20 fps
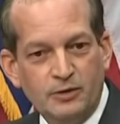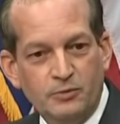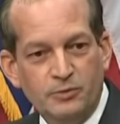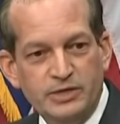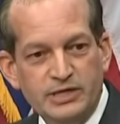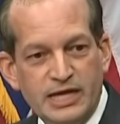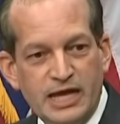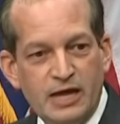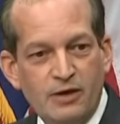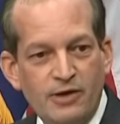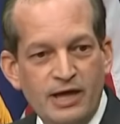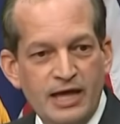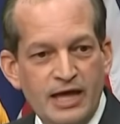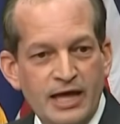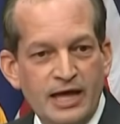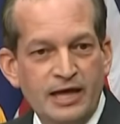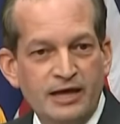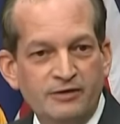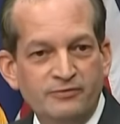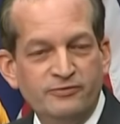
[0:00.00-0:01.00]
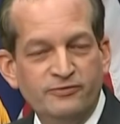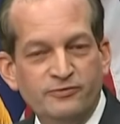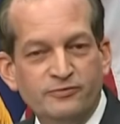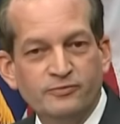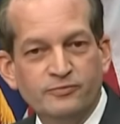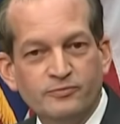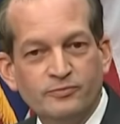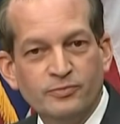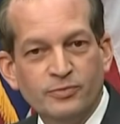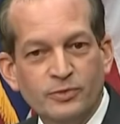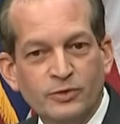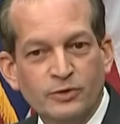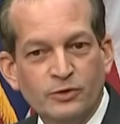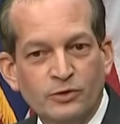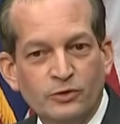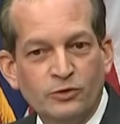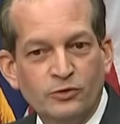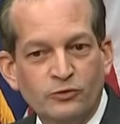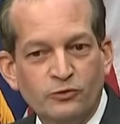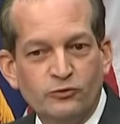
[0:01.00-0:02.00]
we now have
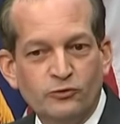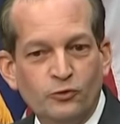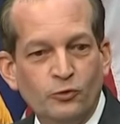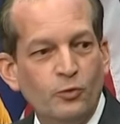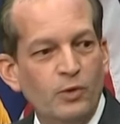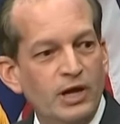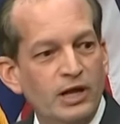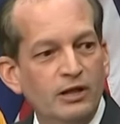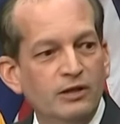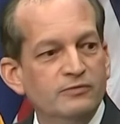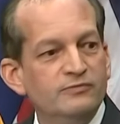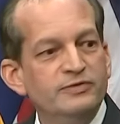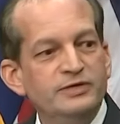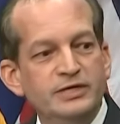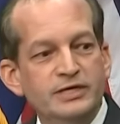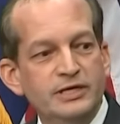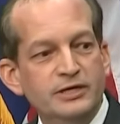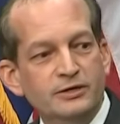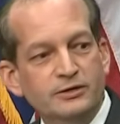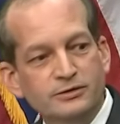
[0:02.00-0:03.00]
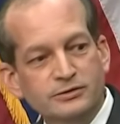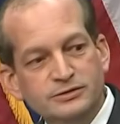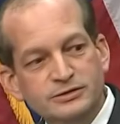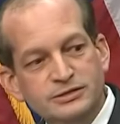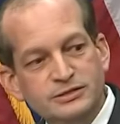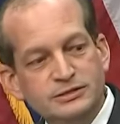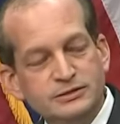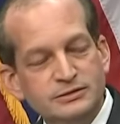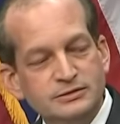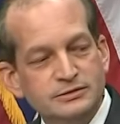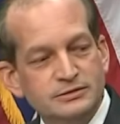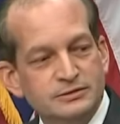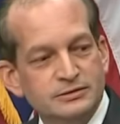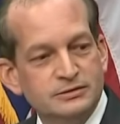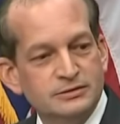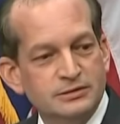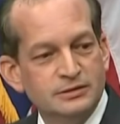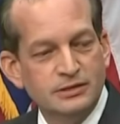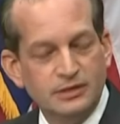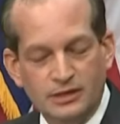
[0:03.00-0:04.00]
12 years
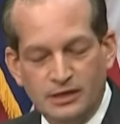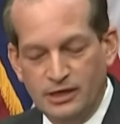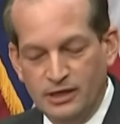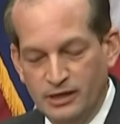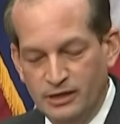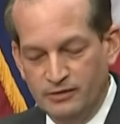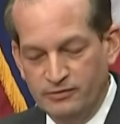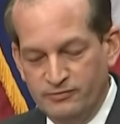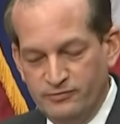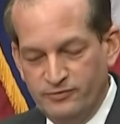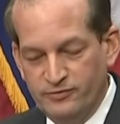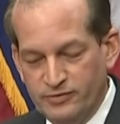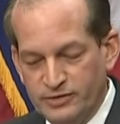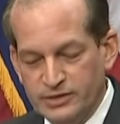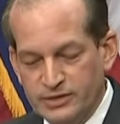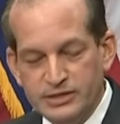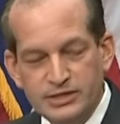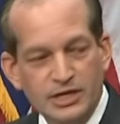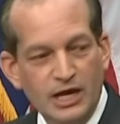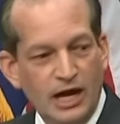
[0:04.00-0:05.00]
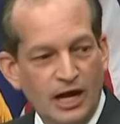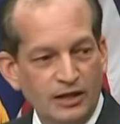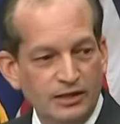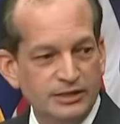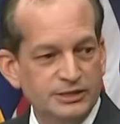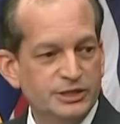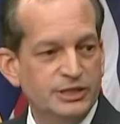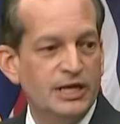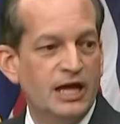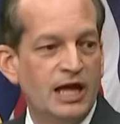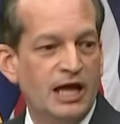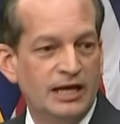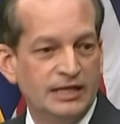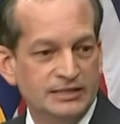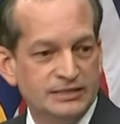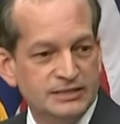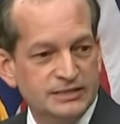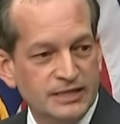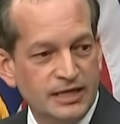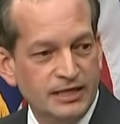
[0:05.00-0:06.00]
of knowledge and
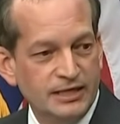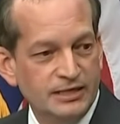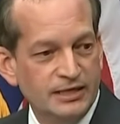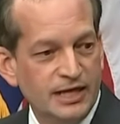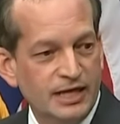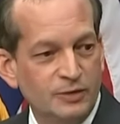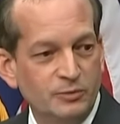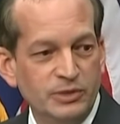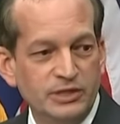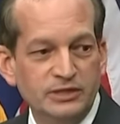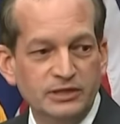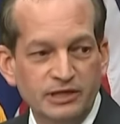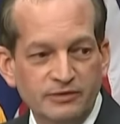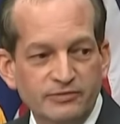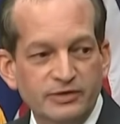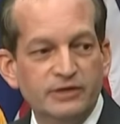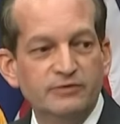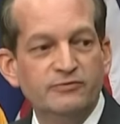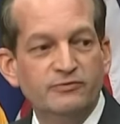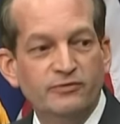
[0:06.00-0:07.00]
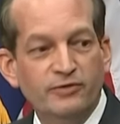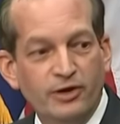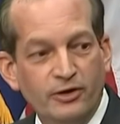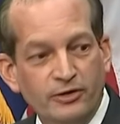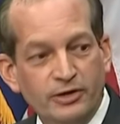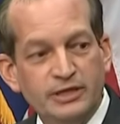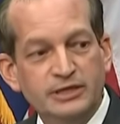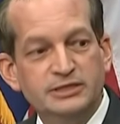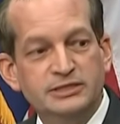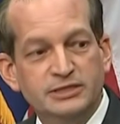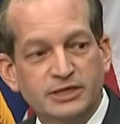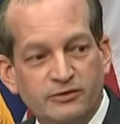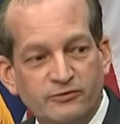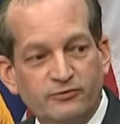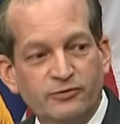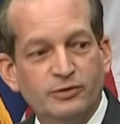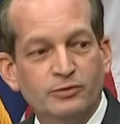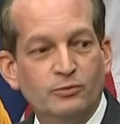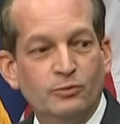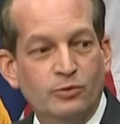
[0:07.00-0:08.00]
hindsight, and we live in a very
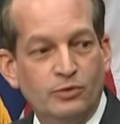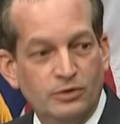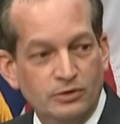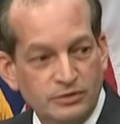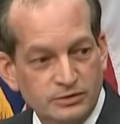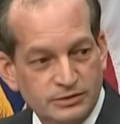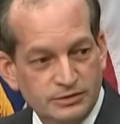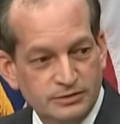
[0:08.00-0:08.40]
different world.